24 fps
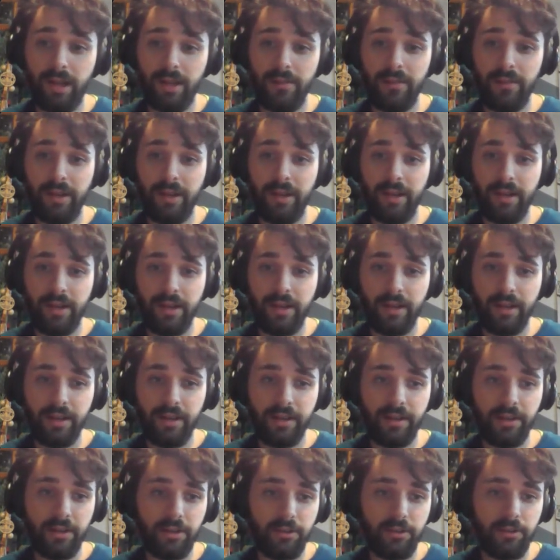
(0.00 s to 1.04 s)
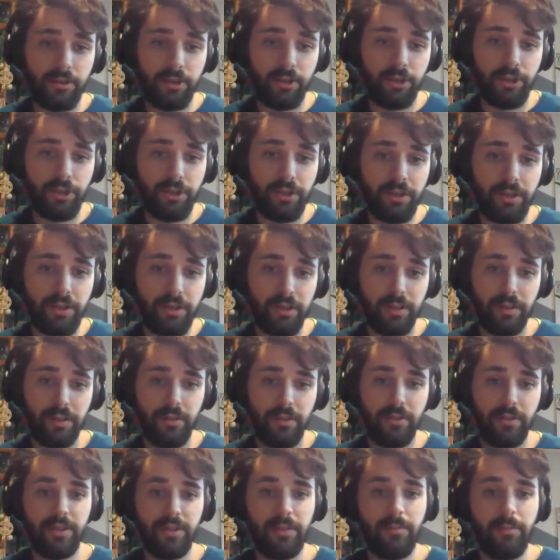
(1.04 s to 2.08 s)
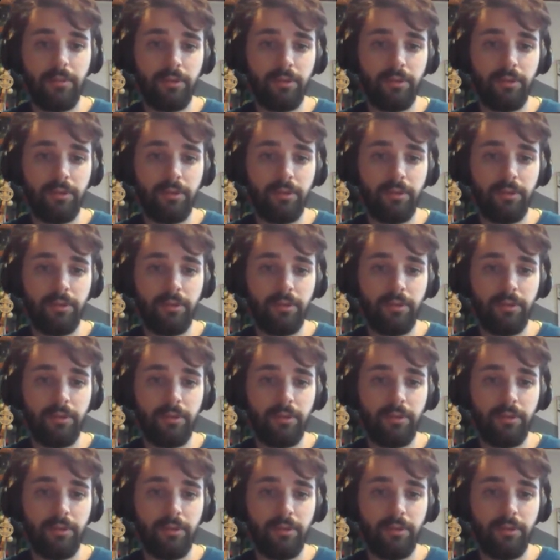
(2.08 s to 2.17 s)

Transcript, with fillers: have a, an air conditioner, there is a